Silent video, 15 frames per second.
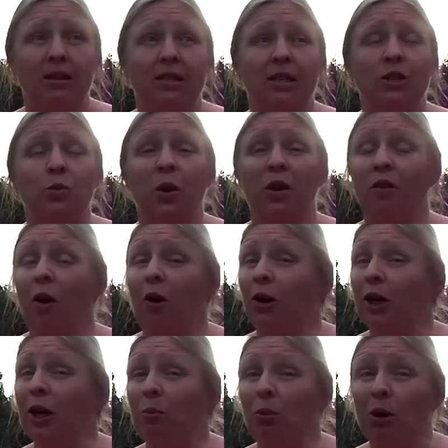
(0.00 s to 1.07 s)
Since we've
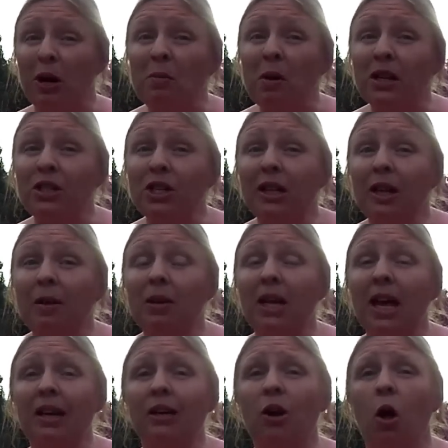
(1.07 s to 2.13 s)
already pretty much
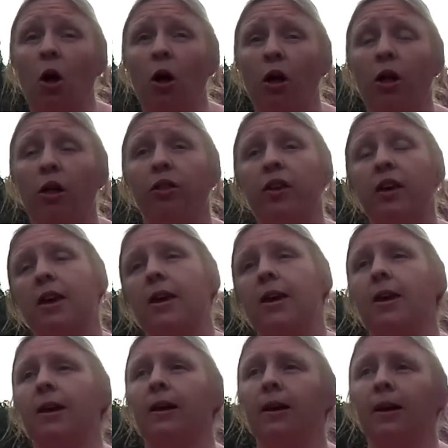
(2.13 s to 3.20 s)
eliminated all
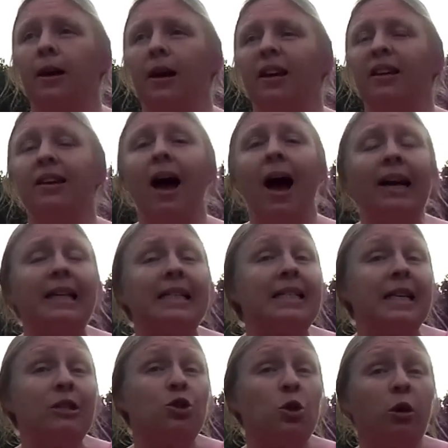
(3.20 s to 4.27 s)
the non
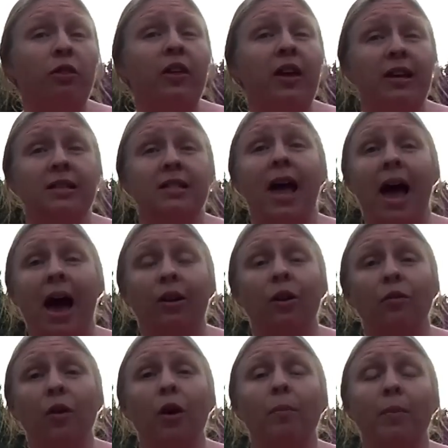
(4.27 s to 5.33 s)
essential things out
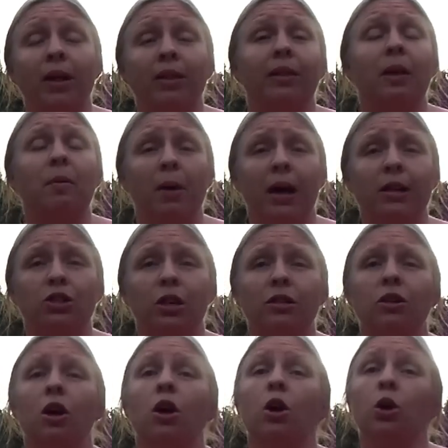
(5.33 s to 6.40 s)
of our monthly budget.